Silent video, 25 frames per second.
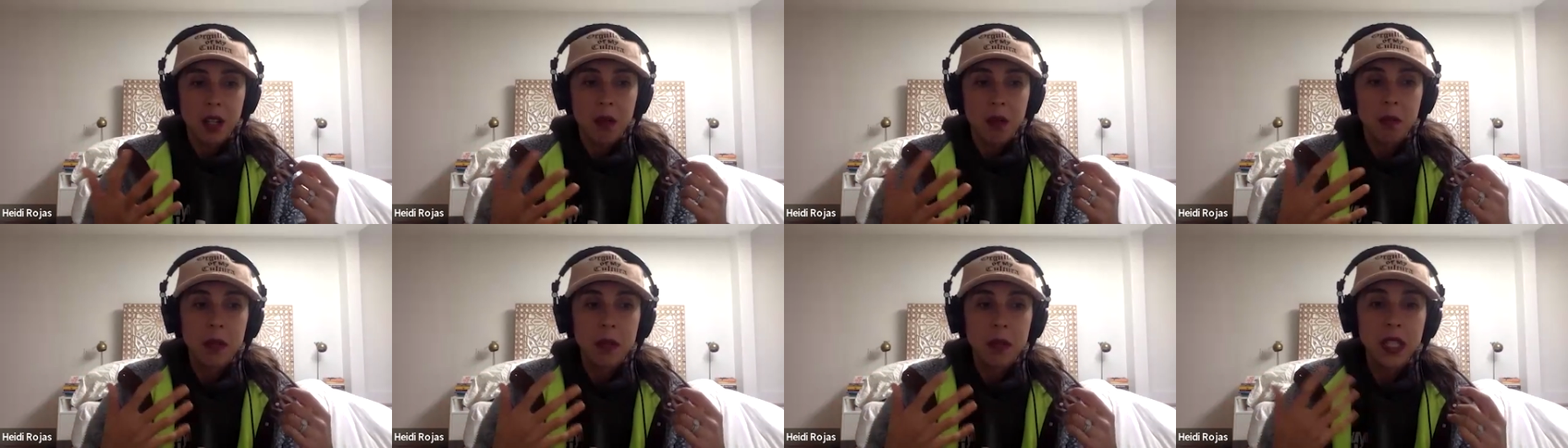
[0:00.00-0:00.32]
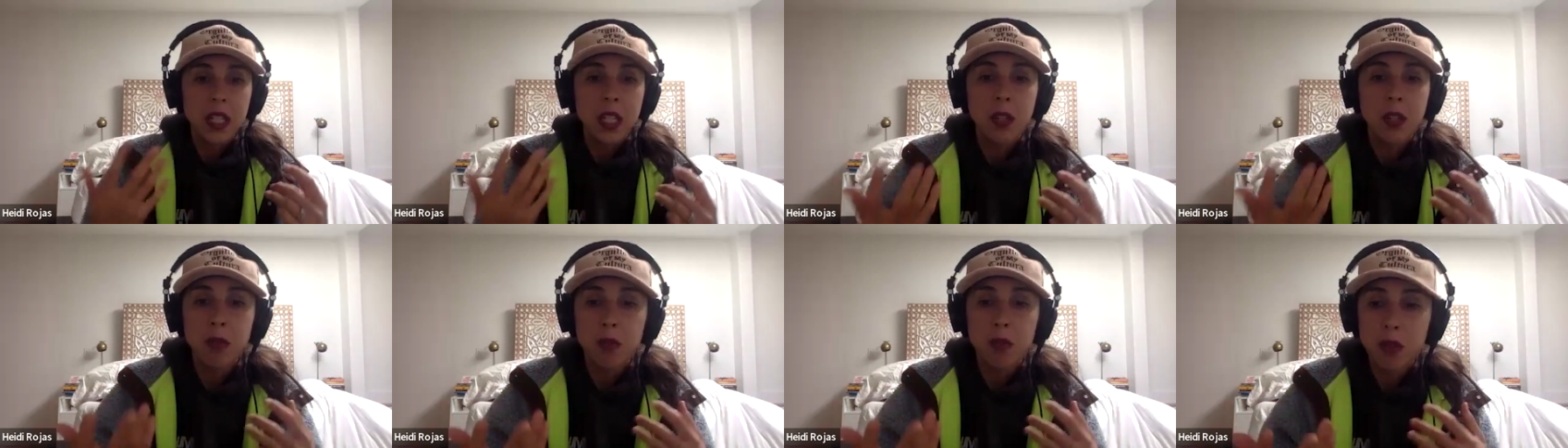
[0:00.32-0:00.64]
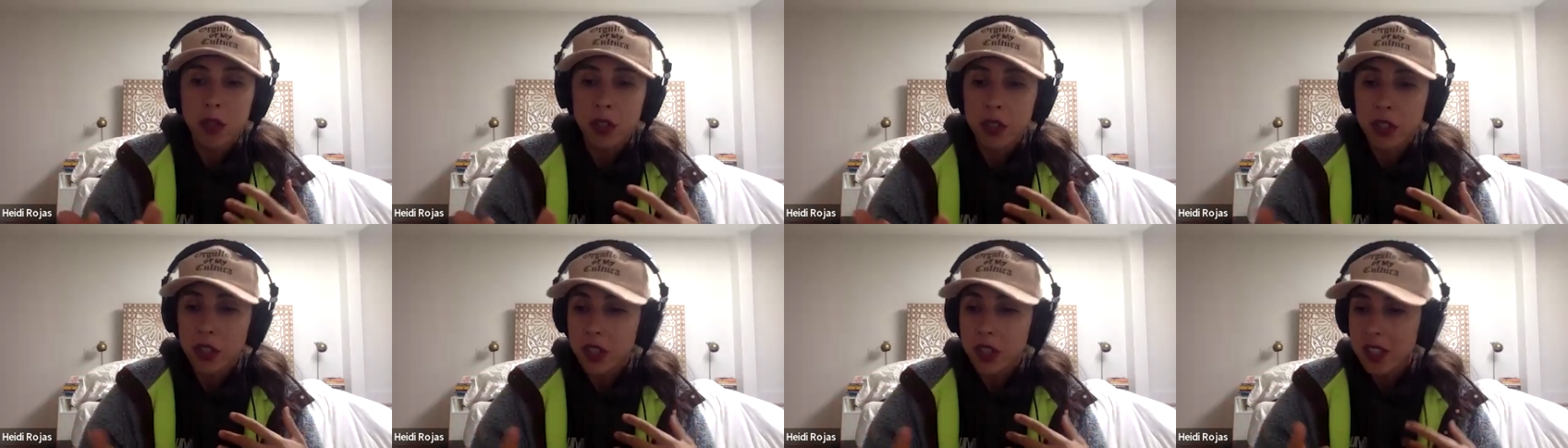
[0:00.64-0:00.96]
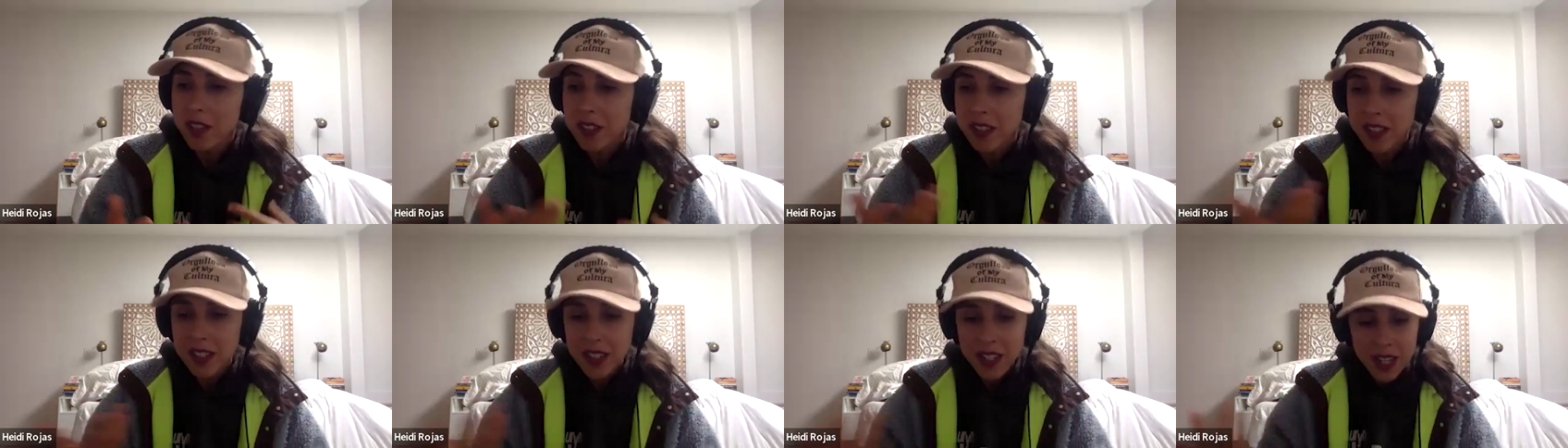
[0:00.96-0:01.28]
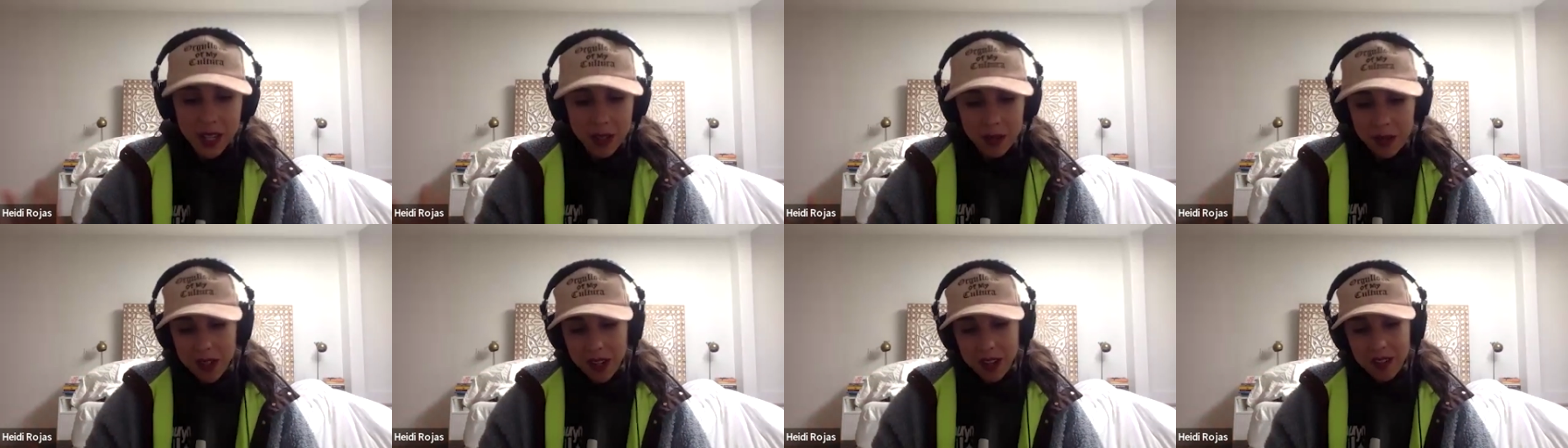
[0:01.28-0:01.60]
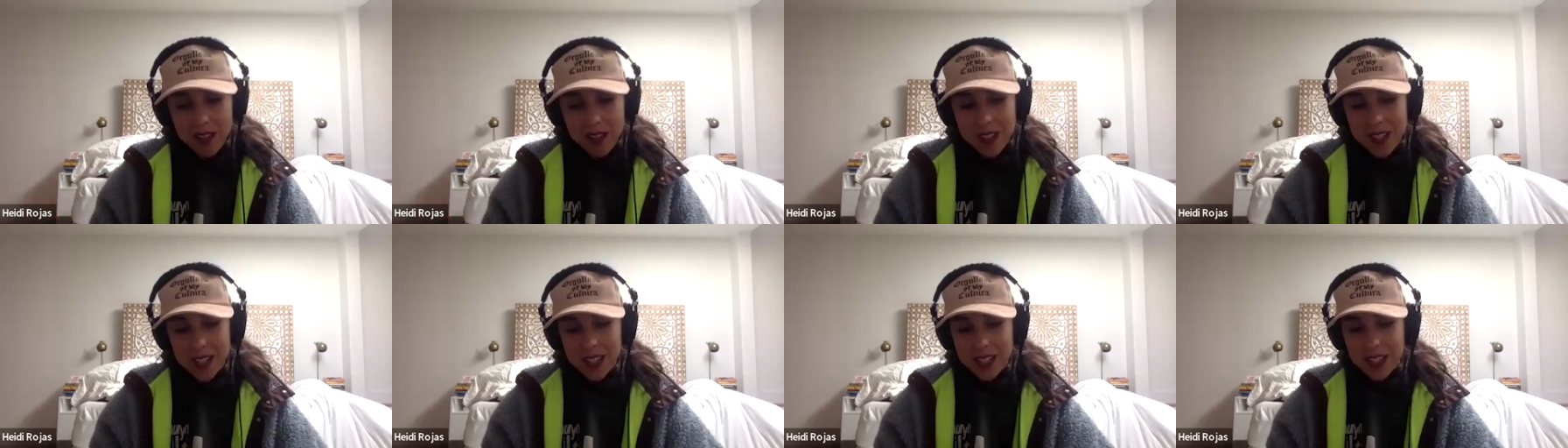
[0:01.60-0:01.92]
meaningful, or even like when I
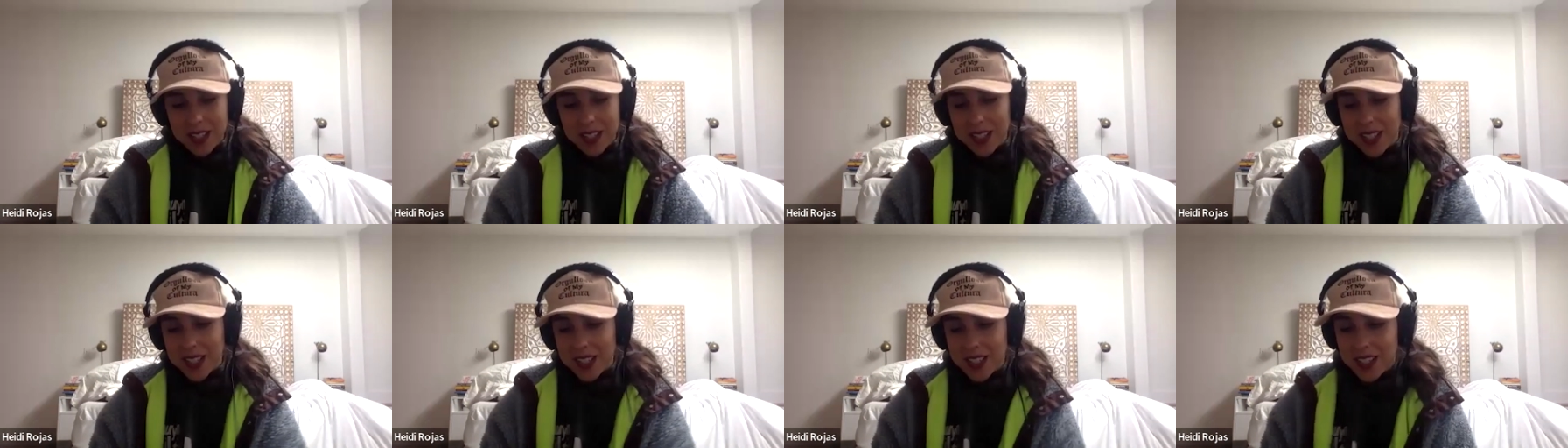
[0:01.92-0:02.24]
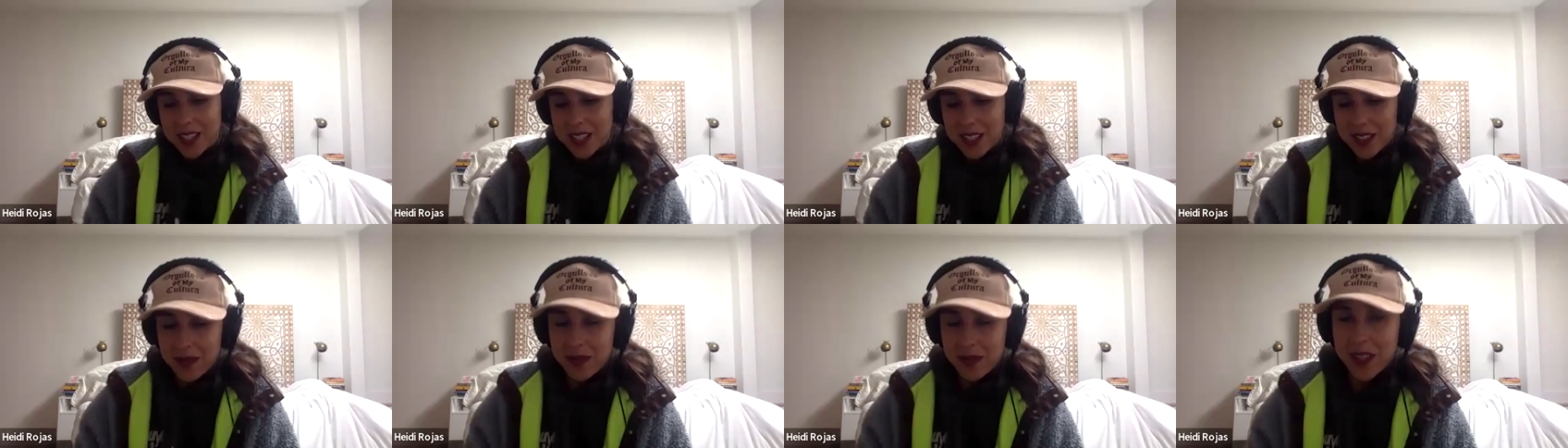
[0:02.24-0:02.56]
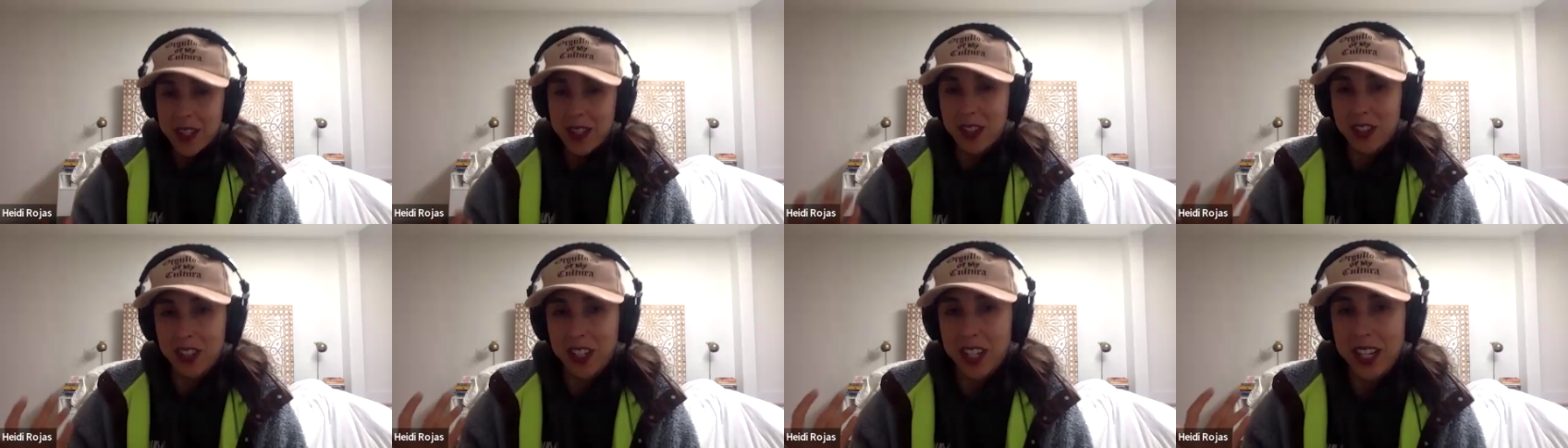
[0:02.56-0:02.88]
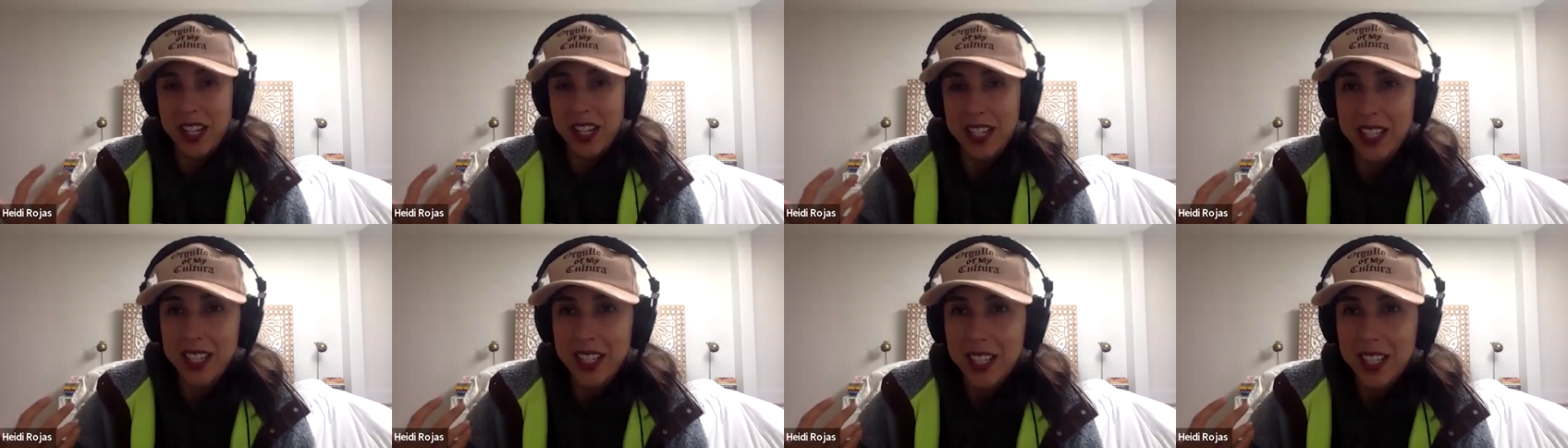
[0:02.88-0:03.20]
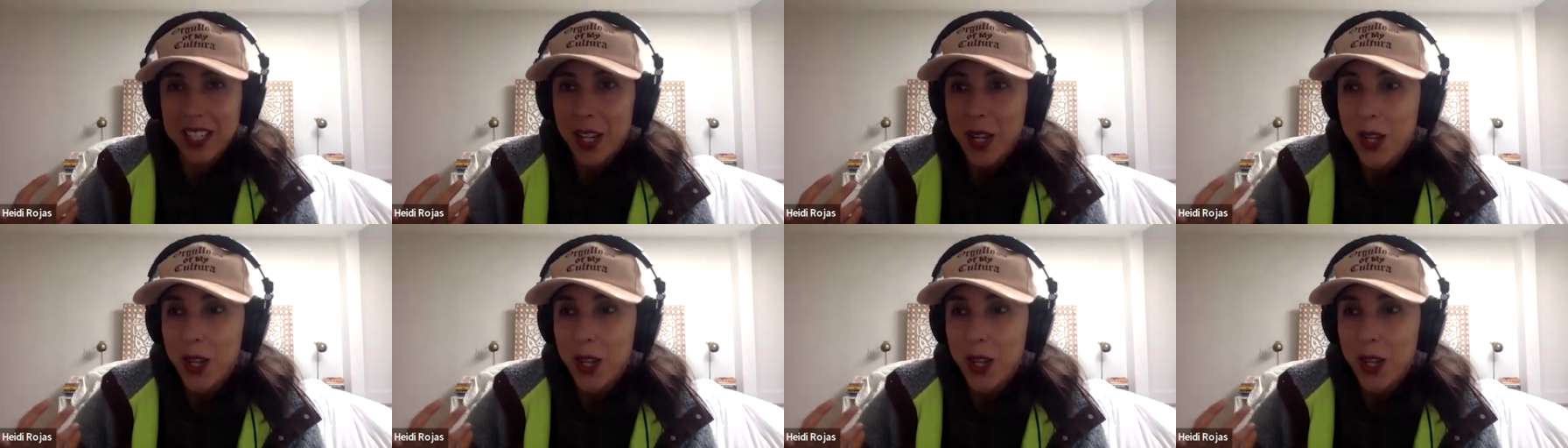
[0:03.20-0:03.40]
was in 5th grade,